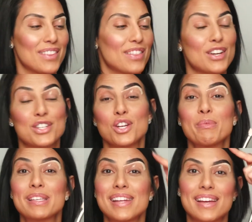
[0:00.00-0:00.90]
There's no
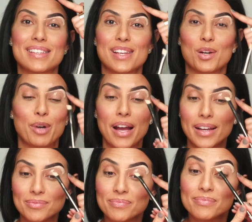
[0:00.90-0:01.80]
mistakes here,
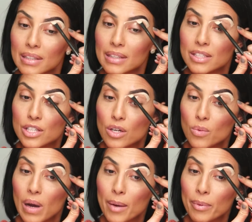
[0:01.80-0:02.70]
Brian. Do you know
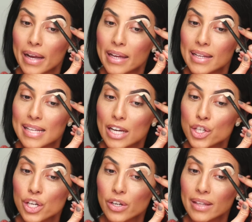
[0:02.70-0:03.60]
why, Brian? It's
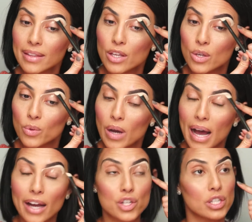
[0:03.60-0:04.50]
actually great that you
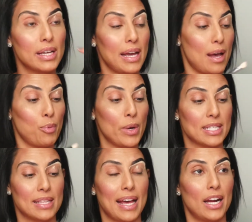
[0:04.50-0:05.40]
actually
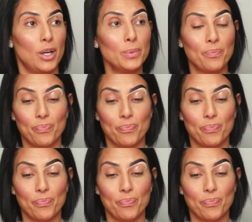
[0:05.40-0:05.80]
pointed that out.